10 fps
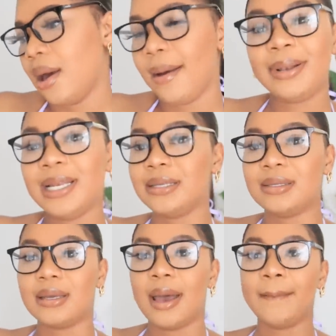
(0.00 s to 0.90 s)

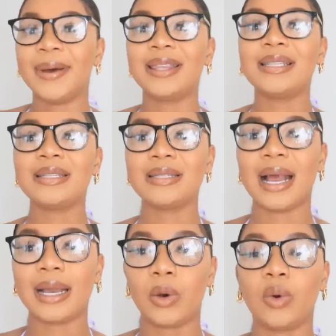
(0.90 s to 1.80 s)
please. But this is
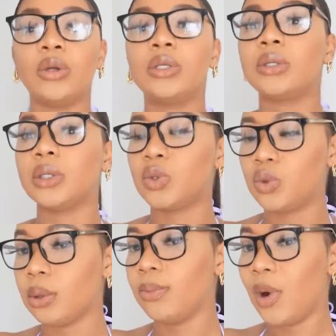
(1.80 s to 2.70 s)
like a good
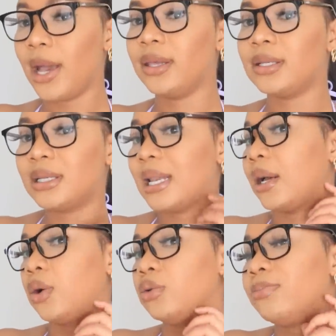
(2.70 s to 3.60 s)
swimwear. This is like
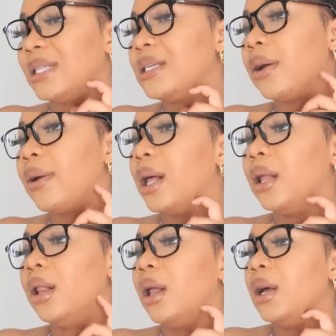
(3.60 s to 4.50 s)
a good
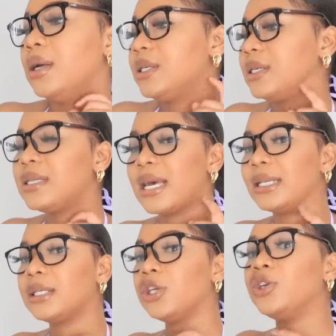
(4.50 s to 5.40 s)
material. Just
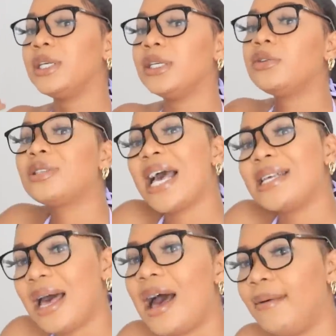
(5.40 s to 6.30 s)
that you need to
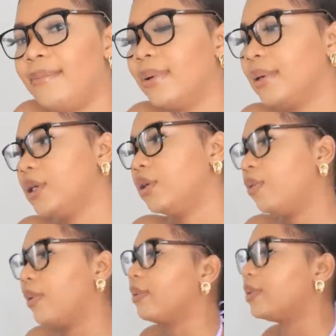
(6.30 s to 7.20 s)
size up, you
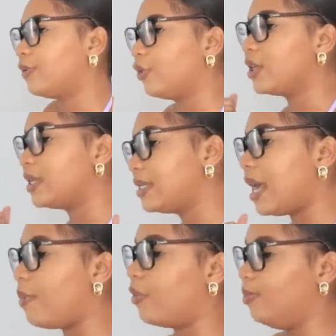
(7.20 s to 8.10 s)
know, for this
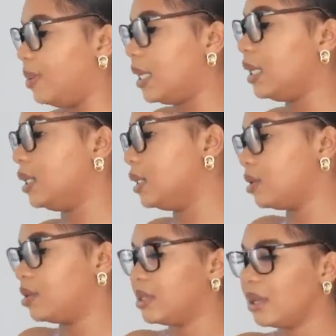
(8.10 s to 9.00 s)
type of bikinis.
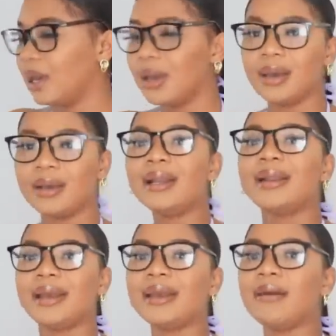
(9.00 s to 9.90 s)
Cause
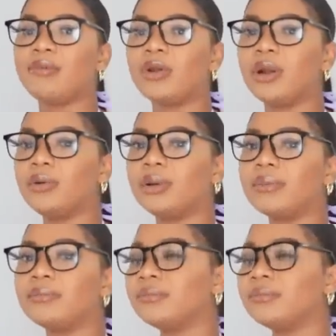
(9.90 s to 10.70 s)
lene ke ibona gore